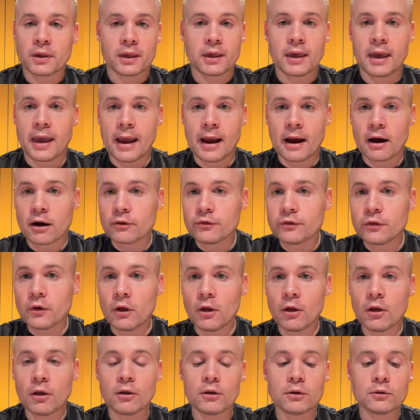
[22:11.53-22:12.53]

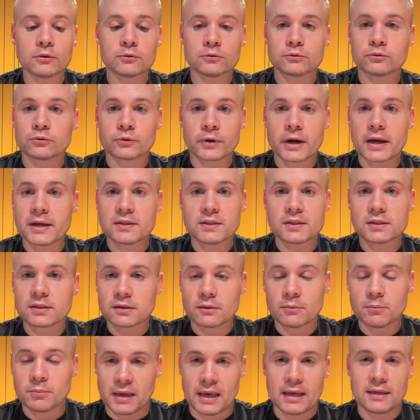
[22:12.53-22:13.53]
careful
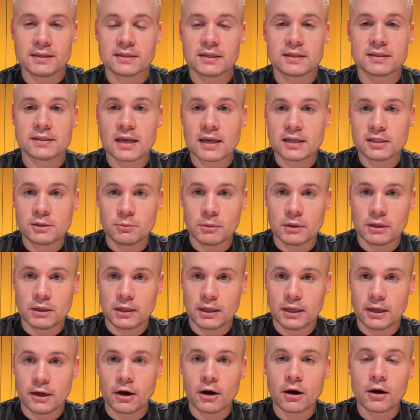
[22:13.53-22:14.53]
risk-based assessment
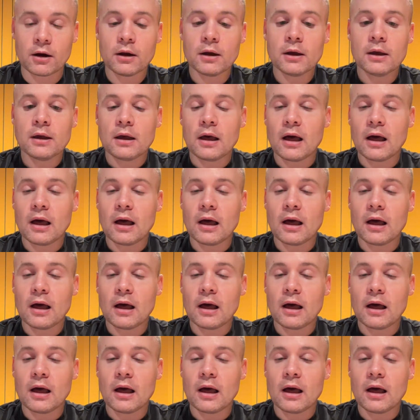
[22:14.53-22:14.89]
here